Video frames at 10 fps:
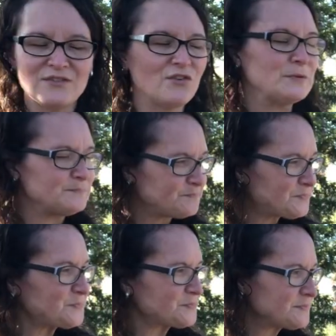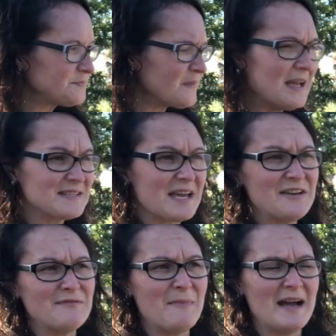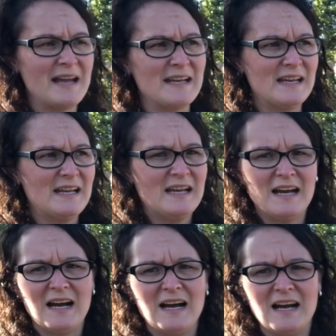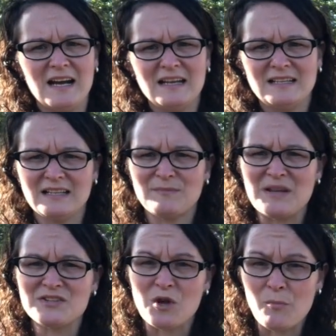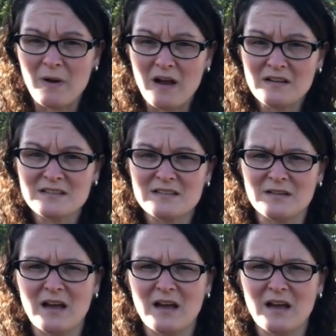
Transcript: So that's kind of my uh, my soapbox.